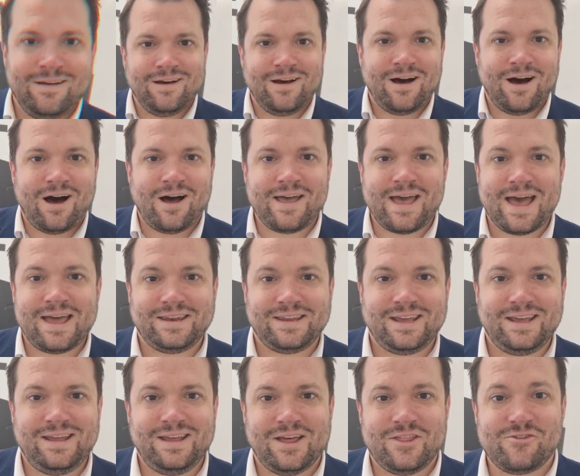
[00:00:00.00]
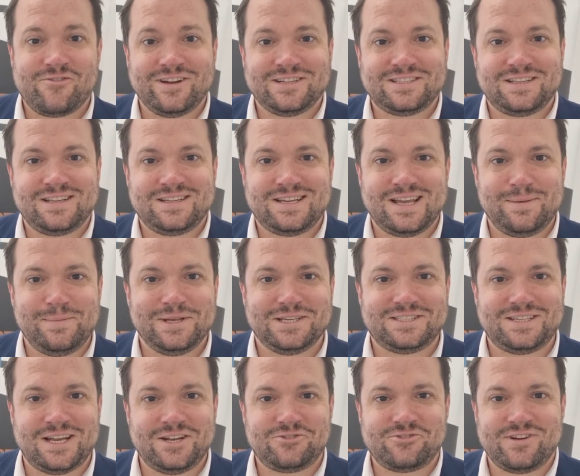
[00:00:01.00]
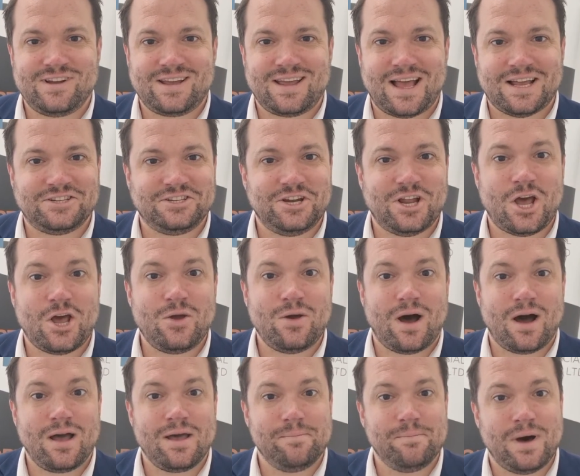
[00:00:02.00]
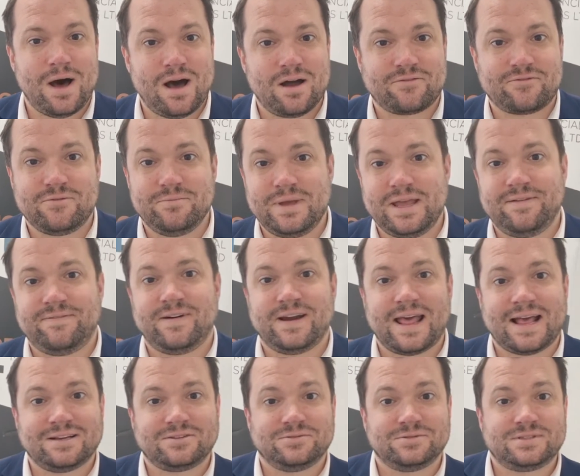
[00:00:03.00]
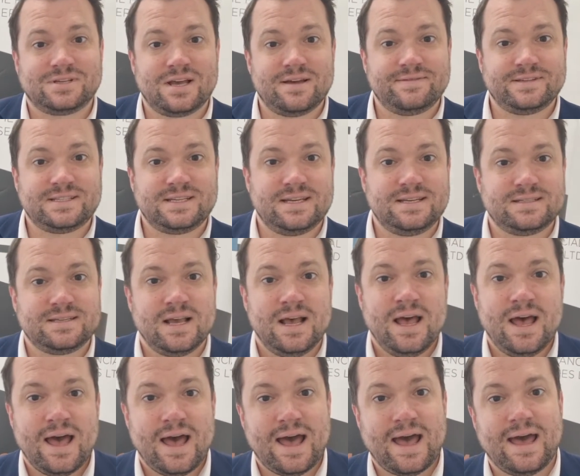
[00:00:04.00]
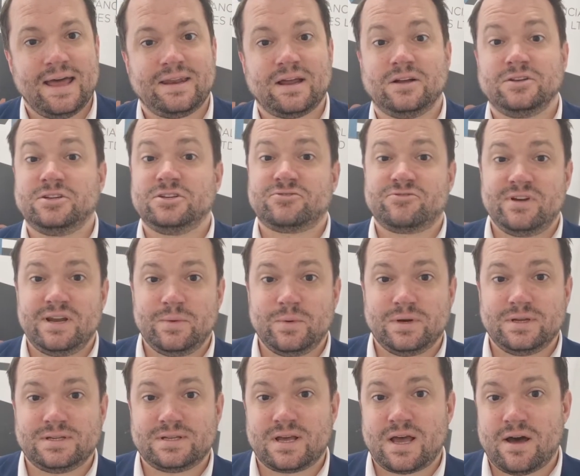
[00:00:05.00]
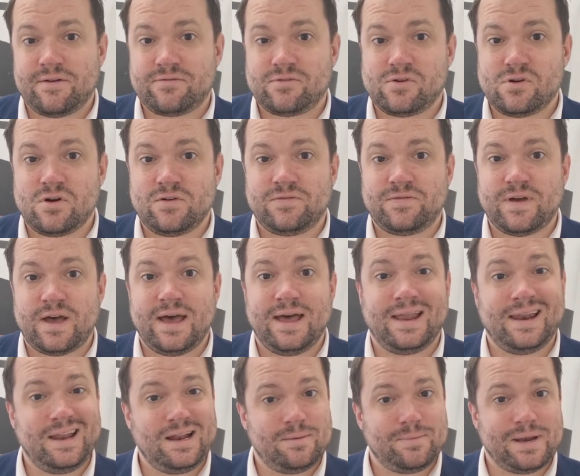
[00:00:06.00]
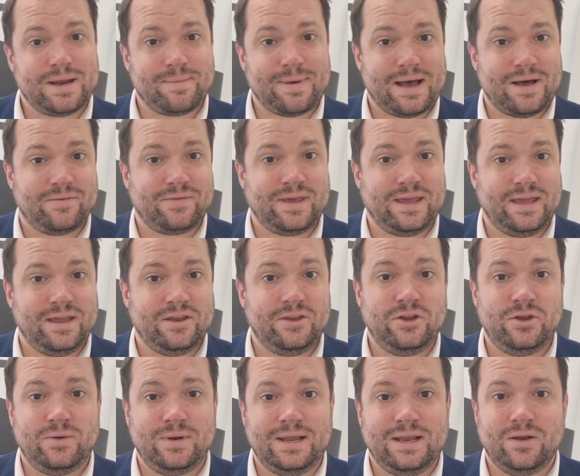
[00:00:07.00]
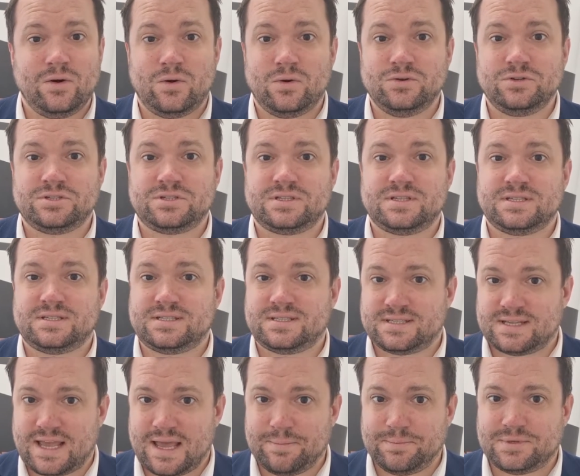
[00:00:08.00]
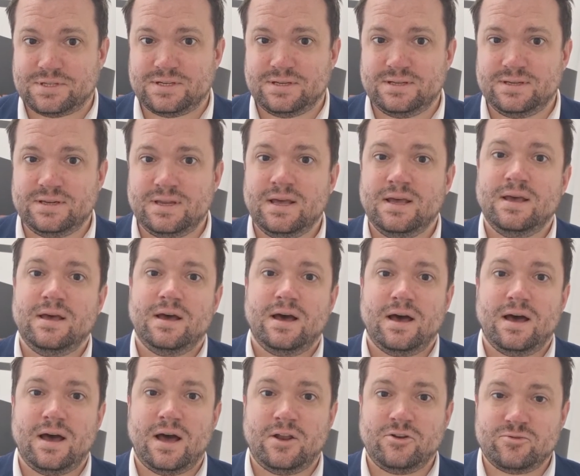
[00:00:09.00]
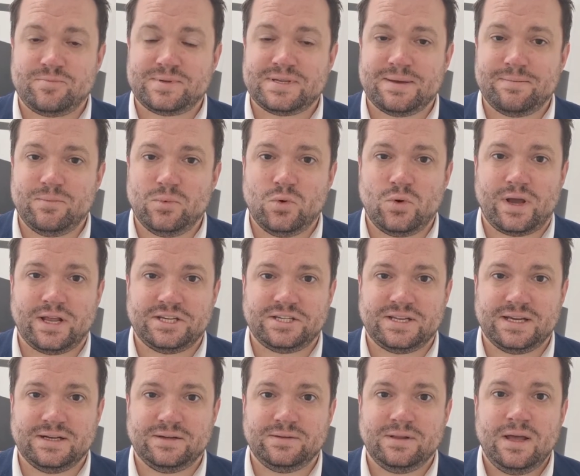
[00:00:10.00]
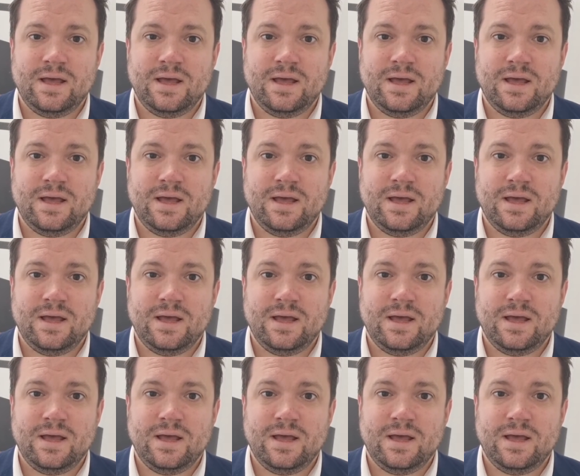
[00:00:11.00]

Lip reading: Hi Andy and the rest of the team at Centrick. As you know, I am Marc from Me Financial Services, and I just really wanted to cover off a little bit about the newly launched Skipton 100% mortgage deal.